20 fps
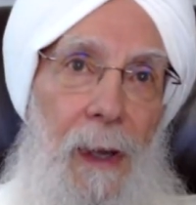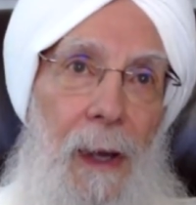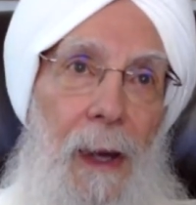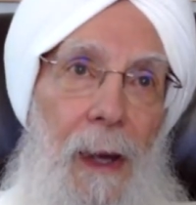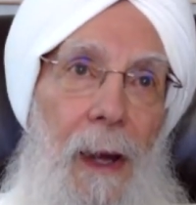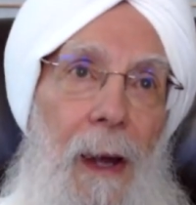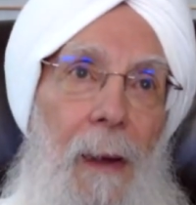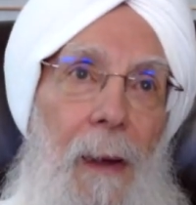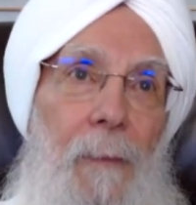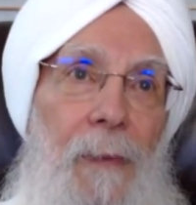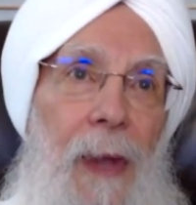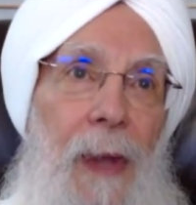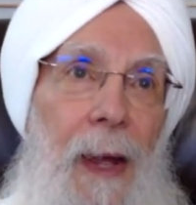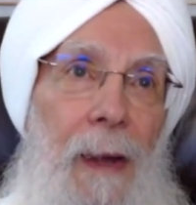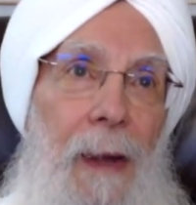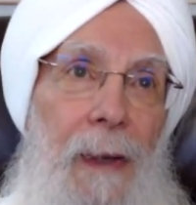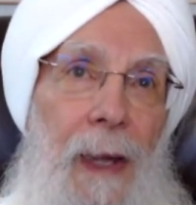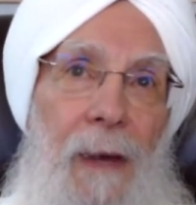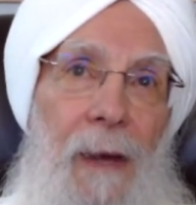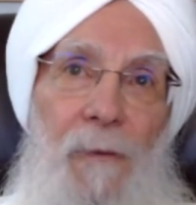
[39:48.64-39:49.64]

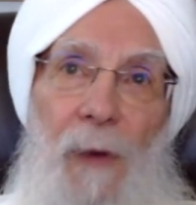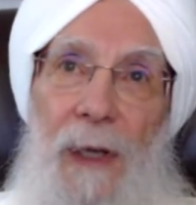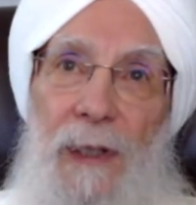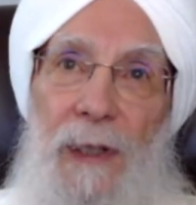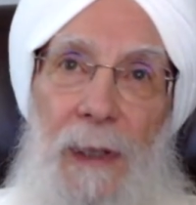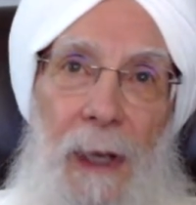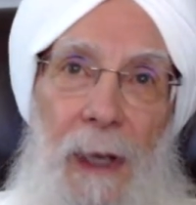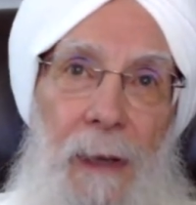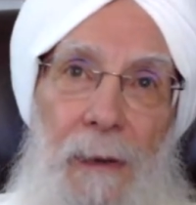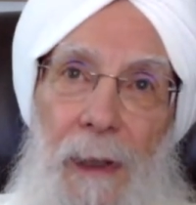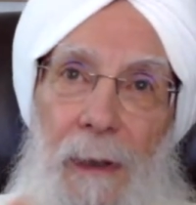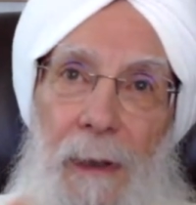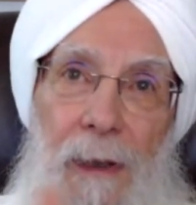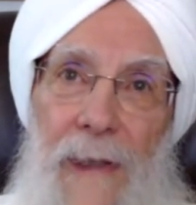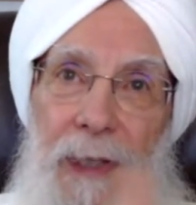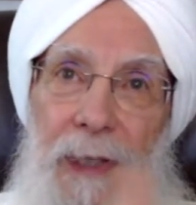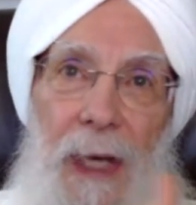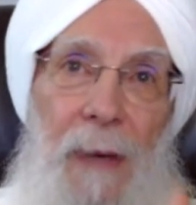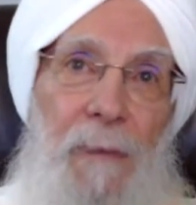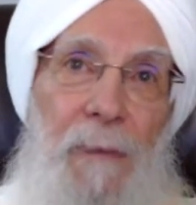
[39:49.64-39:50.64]
And
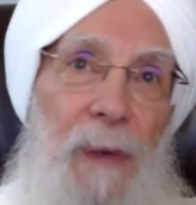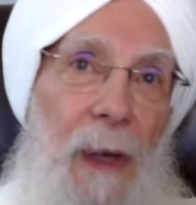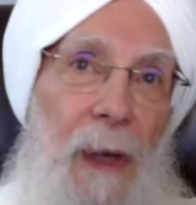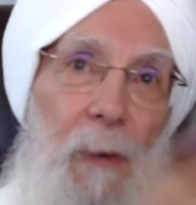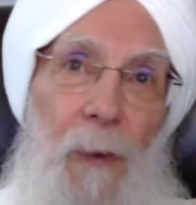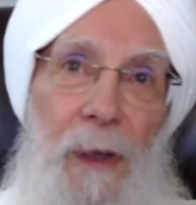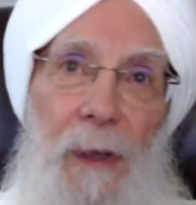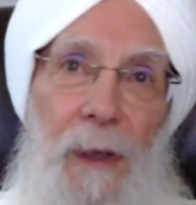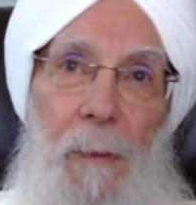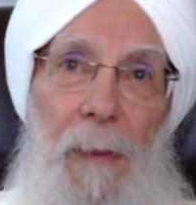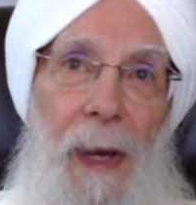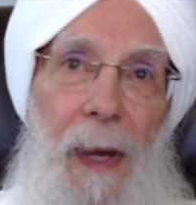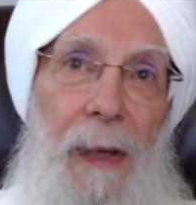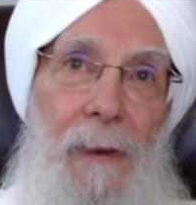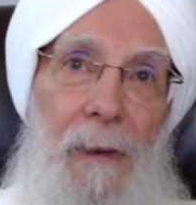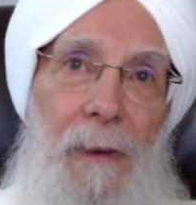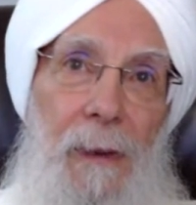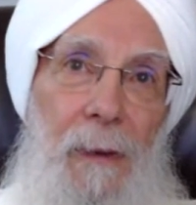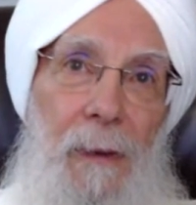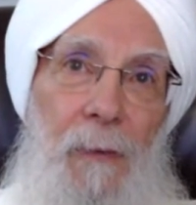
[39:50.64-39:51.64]
the same thing with the
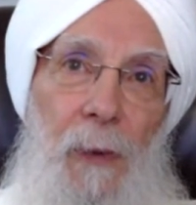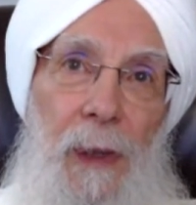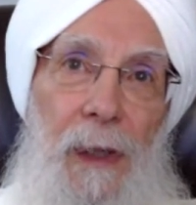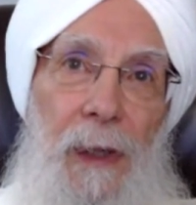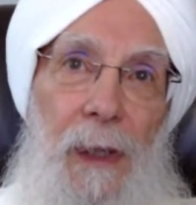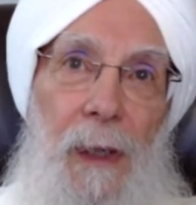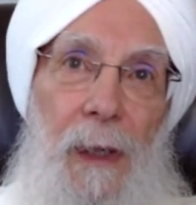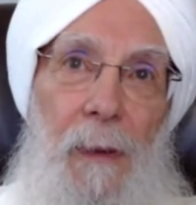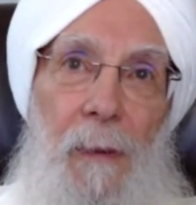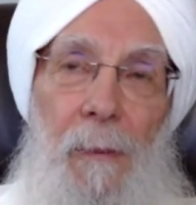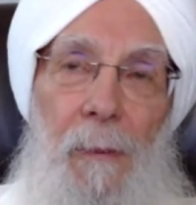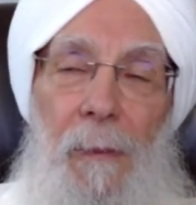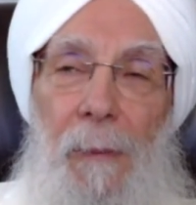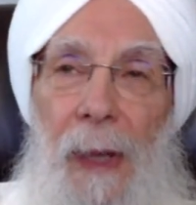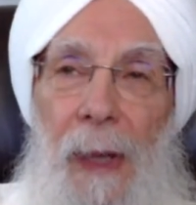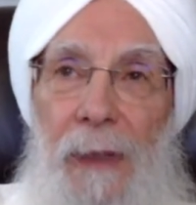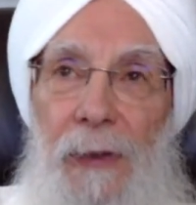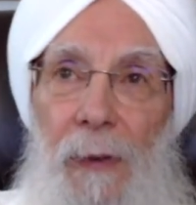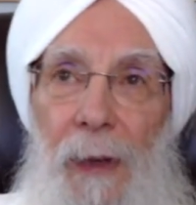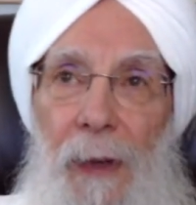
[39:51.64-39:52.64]

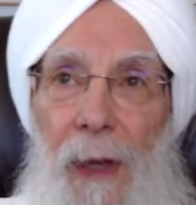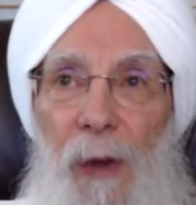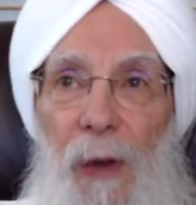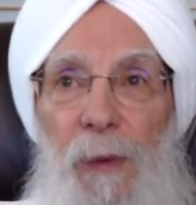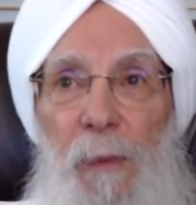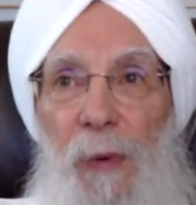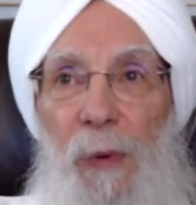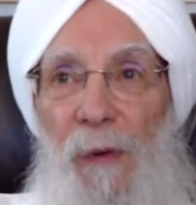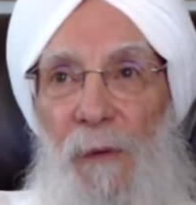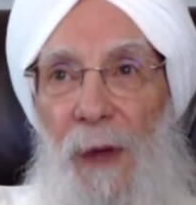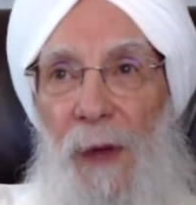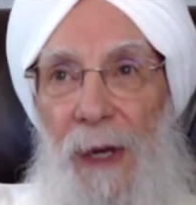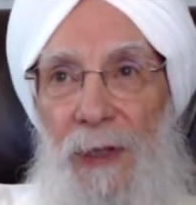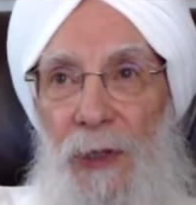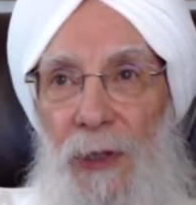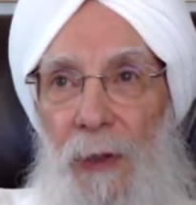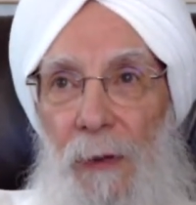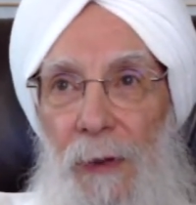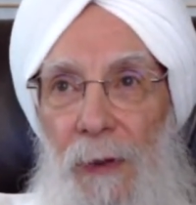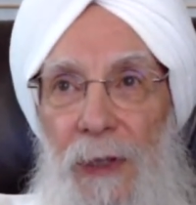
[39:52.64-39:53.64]
mental health
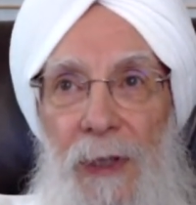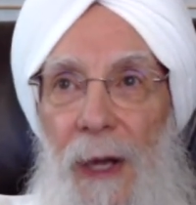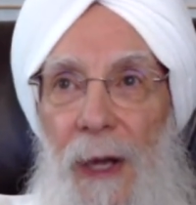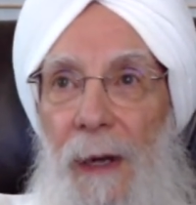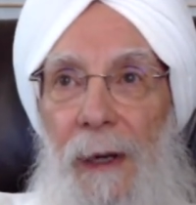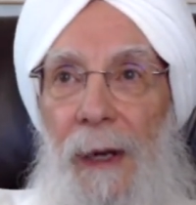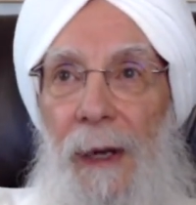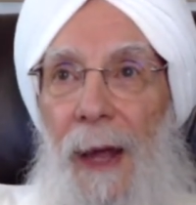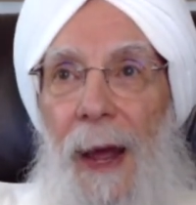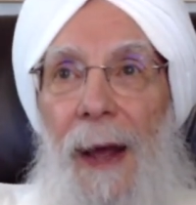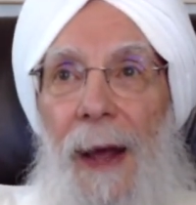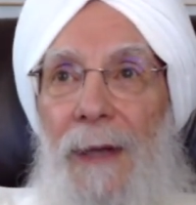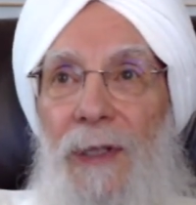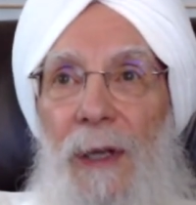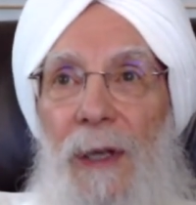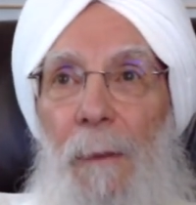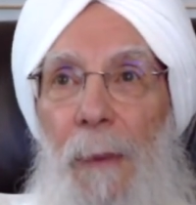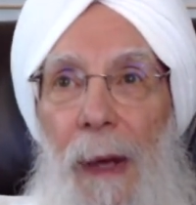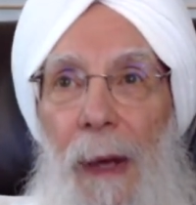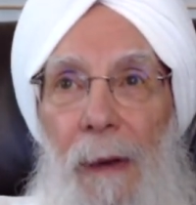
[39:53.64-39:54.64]
professional. He's not going to
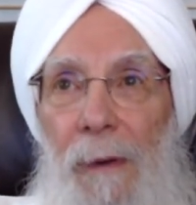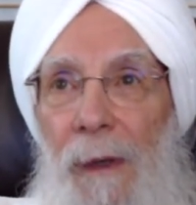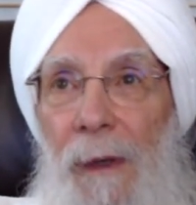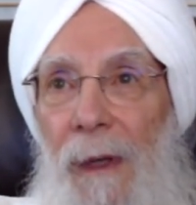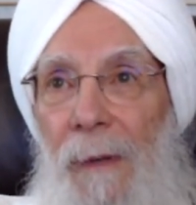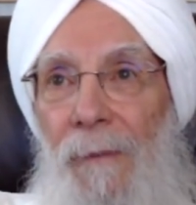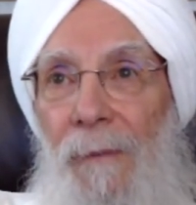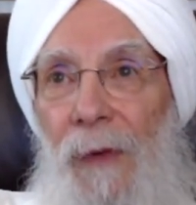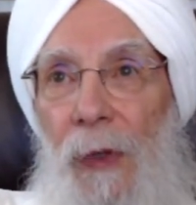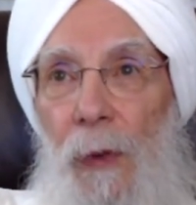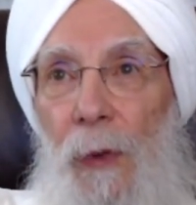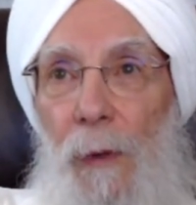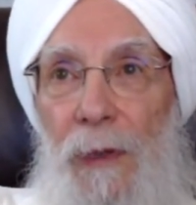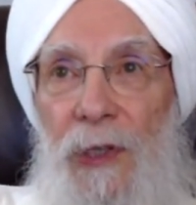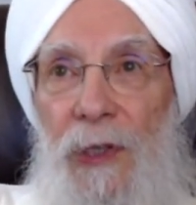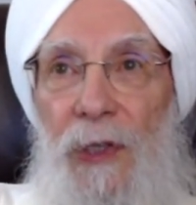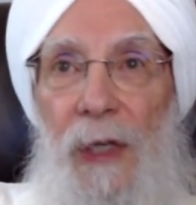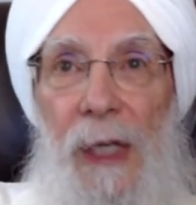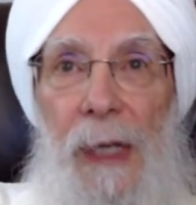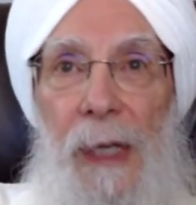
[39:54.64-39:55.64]
ask about your
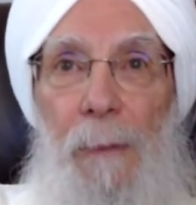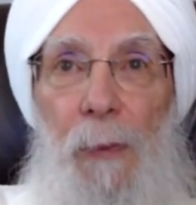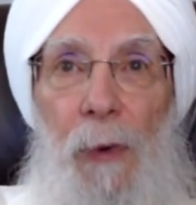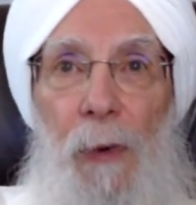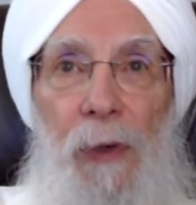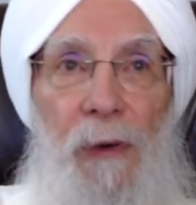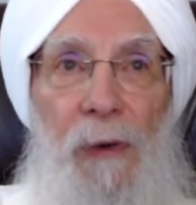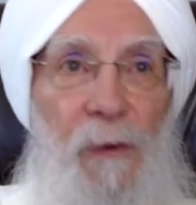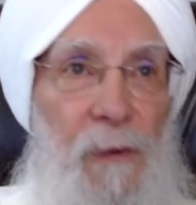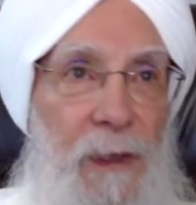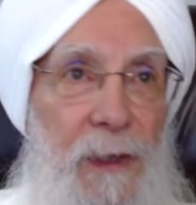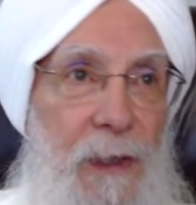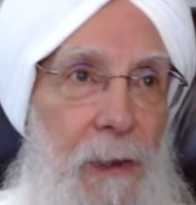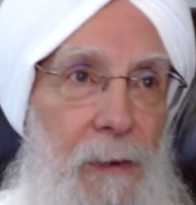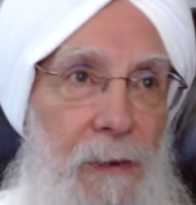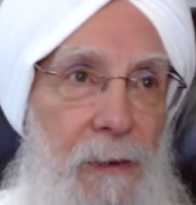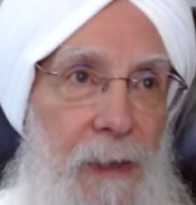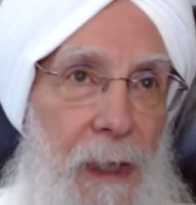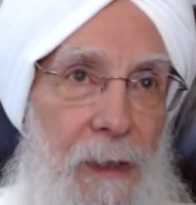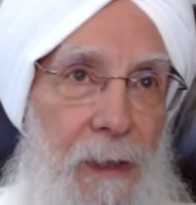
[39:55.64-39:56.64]
sleep or your
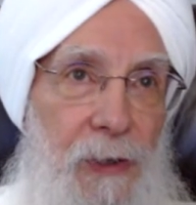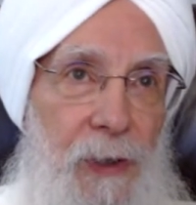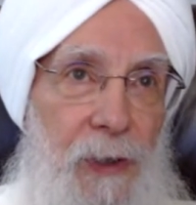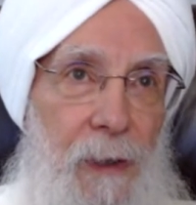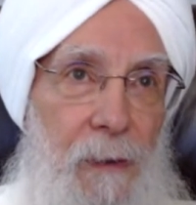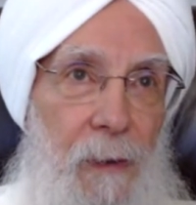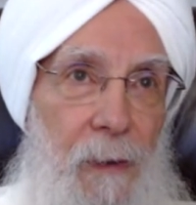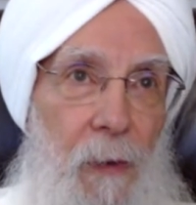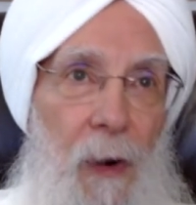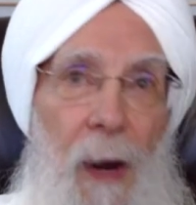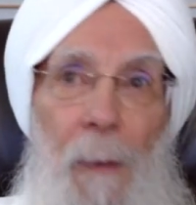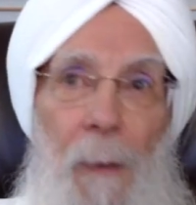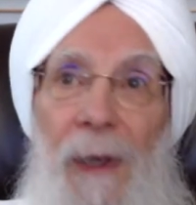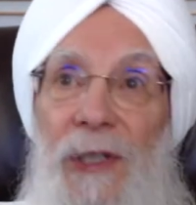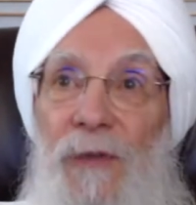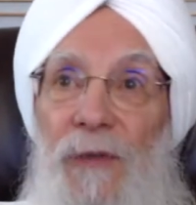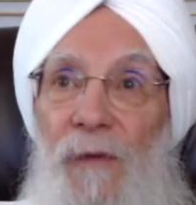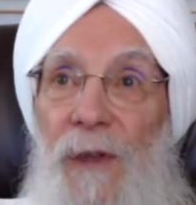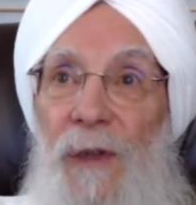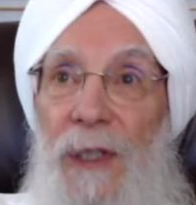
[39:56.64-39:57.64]
physical tension or how
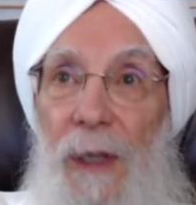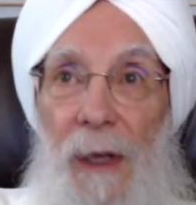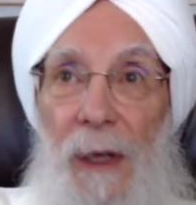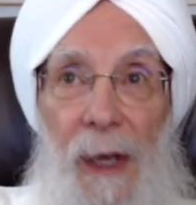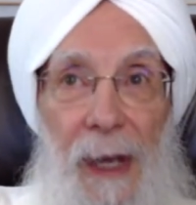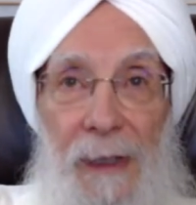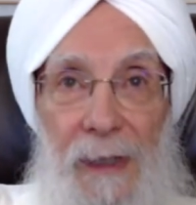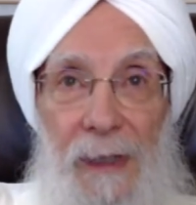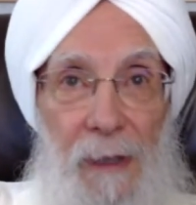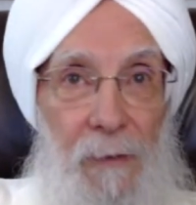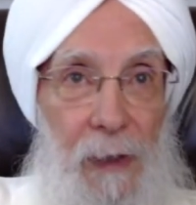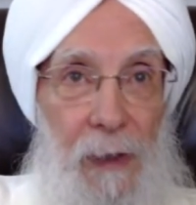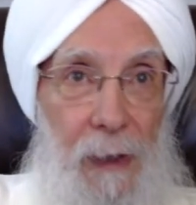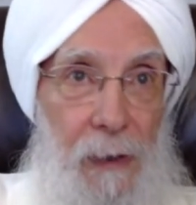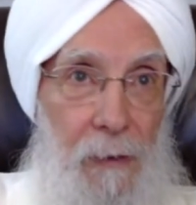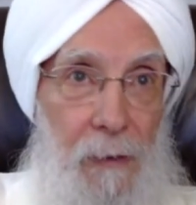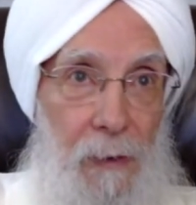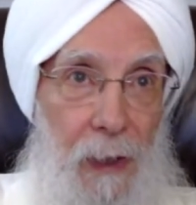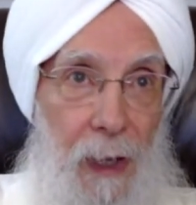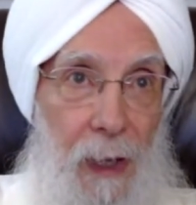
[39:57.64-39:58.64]
much physical activity
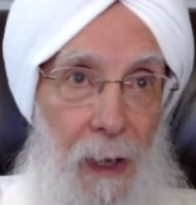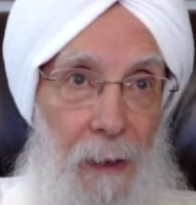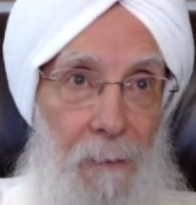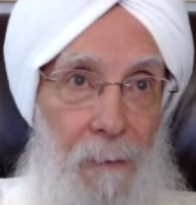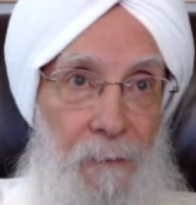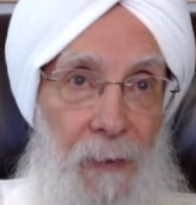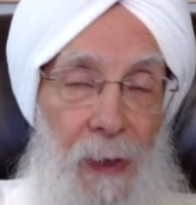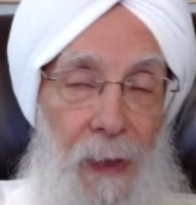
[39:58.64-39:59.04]
you get.